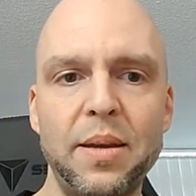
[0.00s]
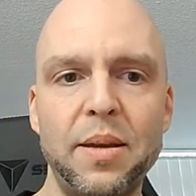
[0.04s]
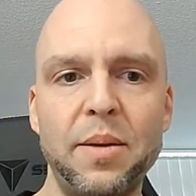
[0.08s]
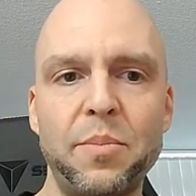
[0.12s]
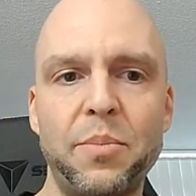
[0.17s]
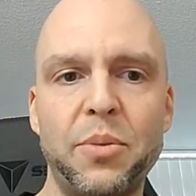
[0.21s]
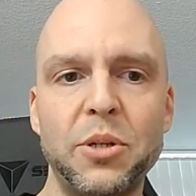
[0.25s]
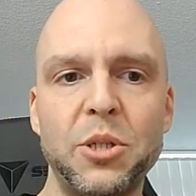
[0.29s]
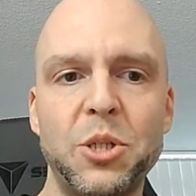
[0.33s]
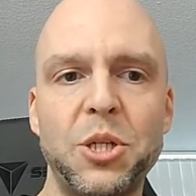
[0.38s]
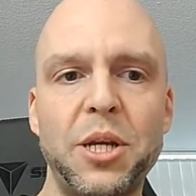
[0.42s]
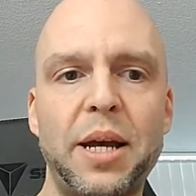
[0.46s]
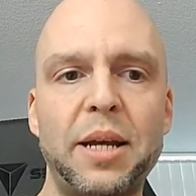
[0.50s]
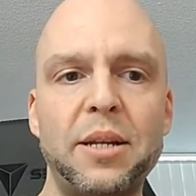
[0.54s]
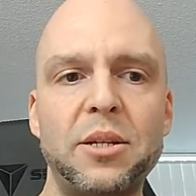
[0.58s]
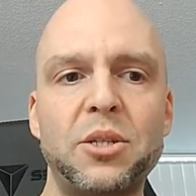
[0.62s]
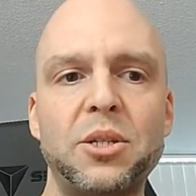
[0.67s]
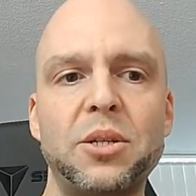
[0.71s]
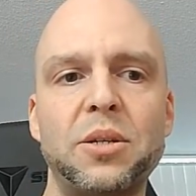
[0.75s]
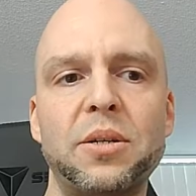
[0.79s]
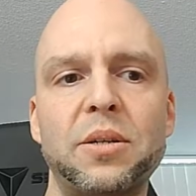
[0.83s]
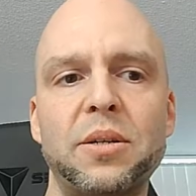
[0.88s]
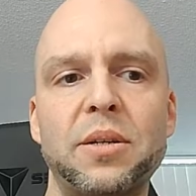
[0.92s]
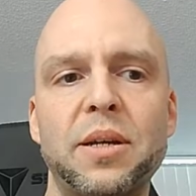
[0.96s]
Push
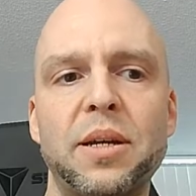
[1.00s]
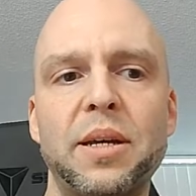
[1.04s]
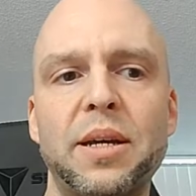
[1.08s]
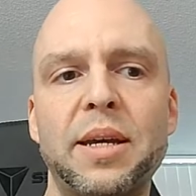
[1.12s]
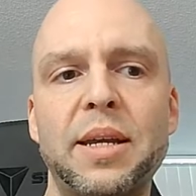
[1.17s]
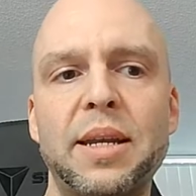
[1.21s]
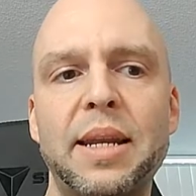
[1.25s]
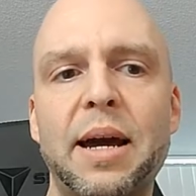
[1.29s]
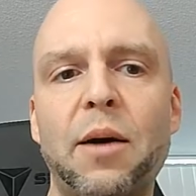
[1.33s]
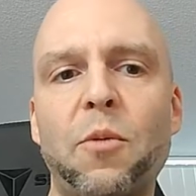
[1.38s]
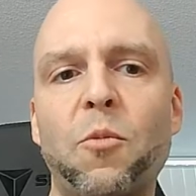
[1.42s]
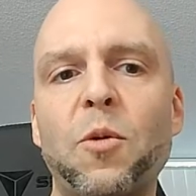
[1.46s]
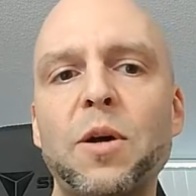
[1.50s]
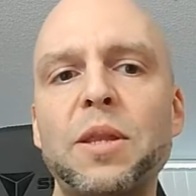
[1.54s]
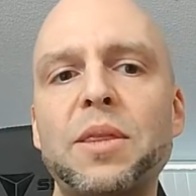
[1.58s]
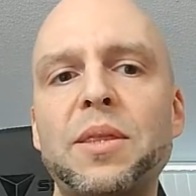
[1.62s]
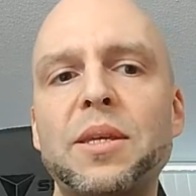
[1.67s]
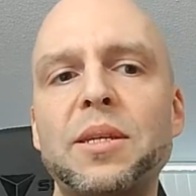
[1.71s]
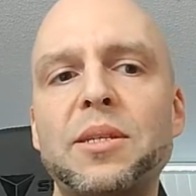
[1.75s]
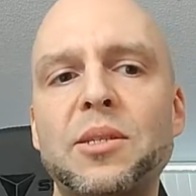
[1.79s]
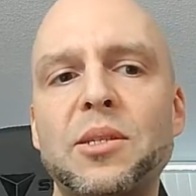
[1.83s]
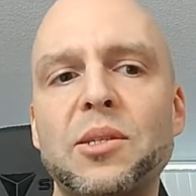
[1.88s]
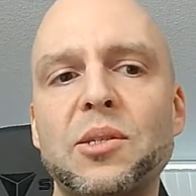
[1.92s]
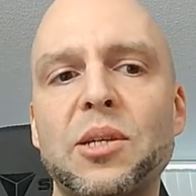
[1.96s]
Enter. Now what
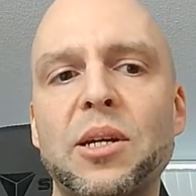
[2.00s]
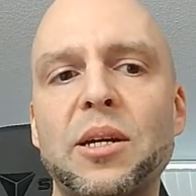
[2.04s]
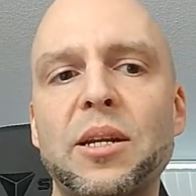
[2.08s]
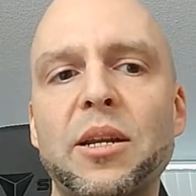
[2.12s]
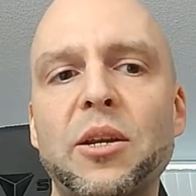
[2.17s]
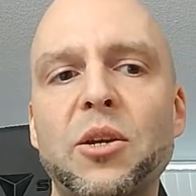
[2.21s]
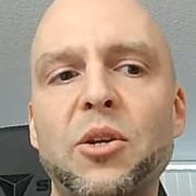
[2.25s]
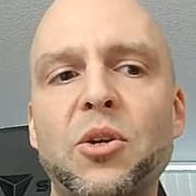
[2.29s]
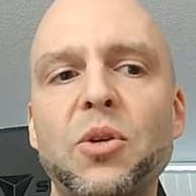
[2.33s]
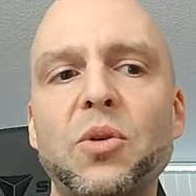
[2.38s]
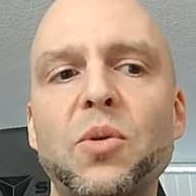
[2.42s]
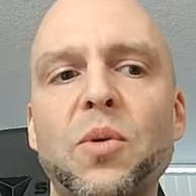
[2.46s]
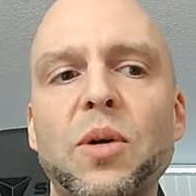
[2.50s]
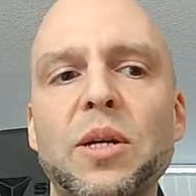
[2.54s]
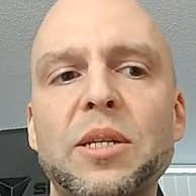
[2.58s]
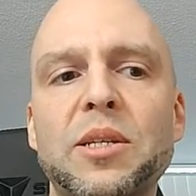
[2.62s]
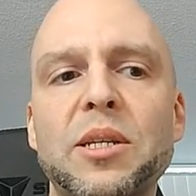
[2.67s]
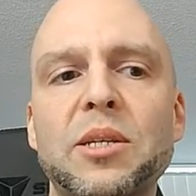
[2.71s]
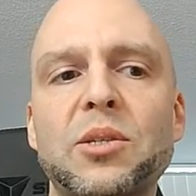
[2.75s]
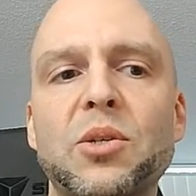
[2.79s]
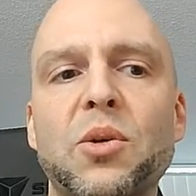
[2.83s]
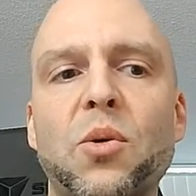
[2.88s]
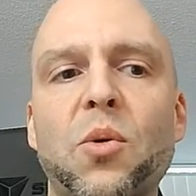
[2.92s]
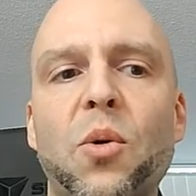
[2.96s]
this is going to do is
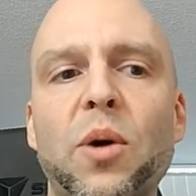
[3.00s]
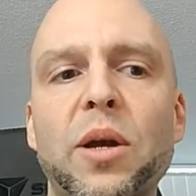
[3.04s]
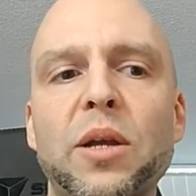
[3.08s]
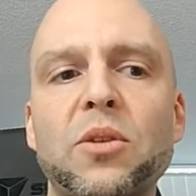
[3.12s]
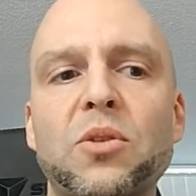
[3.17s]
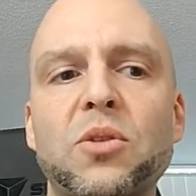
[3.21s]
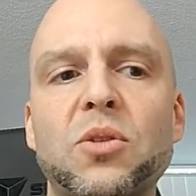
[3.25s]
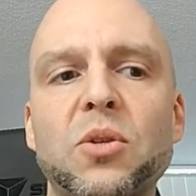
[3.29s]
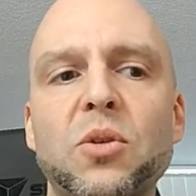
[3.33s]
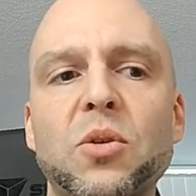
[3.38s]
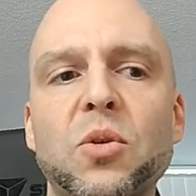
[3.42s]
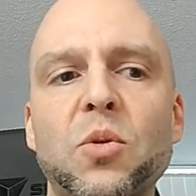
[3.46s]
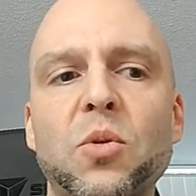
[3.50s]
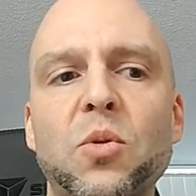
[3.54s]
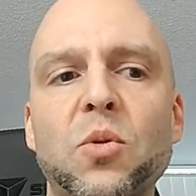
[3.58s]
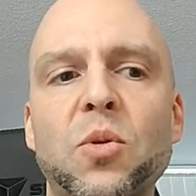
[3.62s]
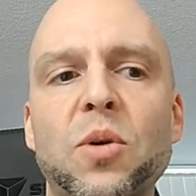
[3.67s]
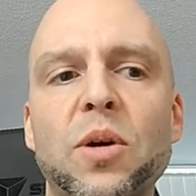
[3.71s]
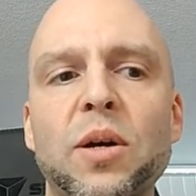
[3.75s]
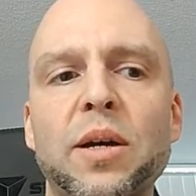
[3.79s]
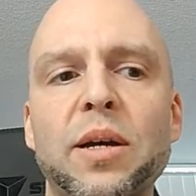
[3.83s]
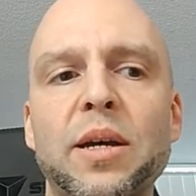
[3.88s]
it's going to